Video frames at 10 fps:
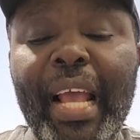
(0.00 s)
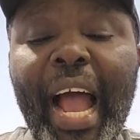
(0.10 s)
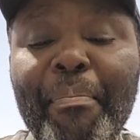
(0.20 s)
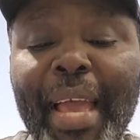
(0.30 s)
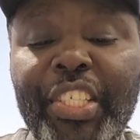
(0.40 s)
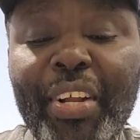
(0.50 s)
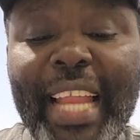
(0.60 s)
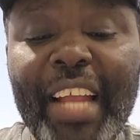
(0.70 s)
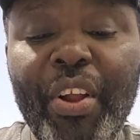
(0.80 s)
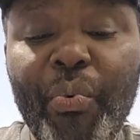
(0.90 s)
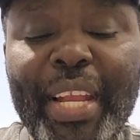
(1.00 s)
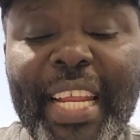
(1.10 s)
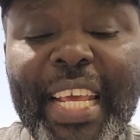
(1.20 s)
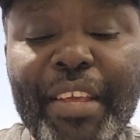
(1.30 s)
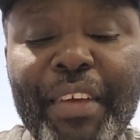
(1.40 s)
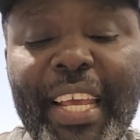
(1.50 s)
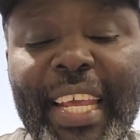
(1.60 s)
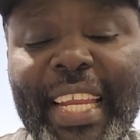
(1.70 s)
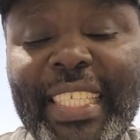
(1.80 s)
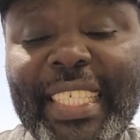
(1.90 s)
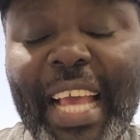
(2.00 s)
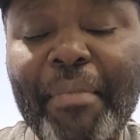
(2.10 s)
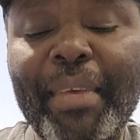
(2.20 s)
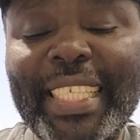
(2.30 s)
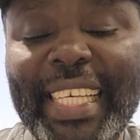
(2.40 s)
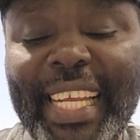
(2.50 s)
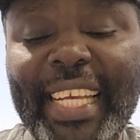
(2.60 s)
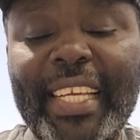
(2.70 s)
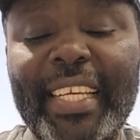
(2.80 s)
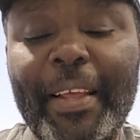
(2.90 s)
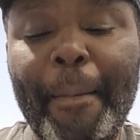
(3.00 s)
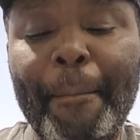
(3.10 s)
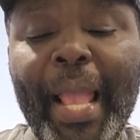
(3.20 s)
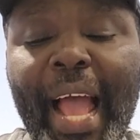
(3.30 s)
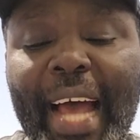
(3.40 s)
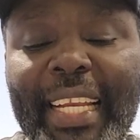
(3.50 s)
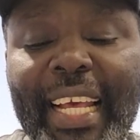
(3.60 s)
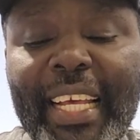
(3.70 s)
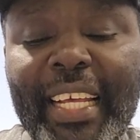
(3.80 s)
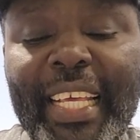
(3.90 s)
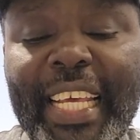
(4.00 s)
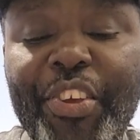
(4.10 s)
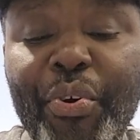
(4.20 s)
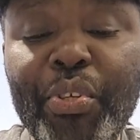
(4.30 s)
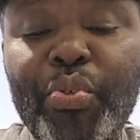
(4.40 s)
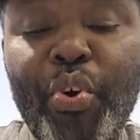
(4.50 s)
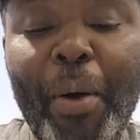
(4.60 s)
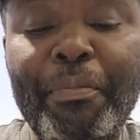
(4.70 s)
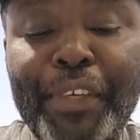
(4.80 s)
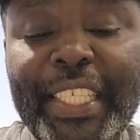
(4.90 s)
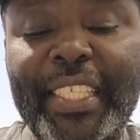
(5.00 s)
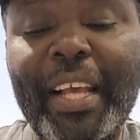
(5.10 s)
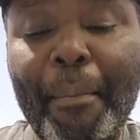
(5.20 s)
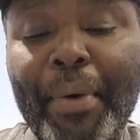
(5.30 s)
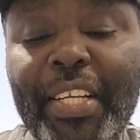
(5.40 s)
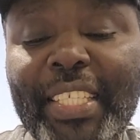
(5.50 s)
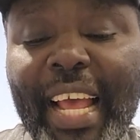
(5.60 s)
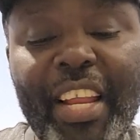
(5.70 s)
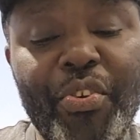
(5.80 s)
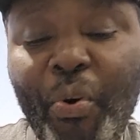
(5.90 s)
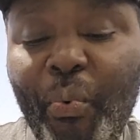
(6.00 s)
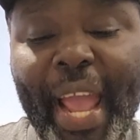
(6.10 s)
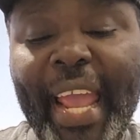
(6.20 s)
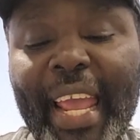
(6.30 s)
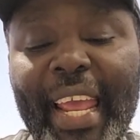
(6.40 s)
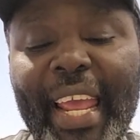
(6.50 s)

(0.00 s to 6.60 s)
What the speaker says: I mentioned that we live in the same city, and he used to come visit, but nowhere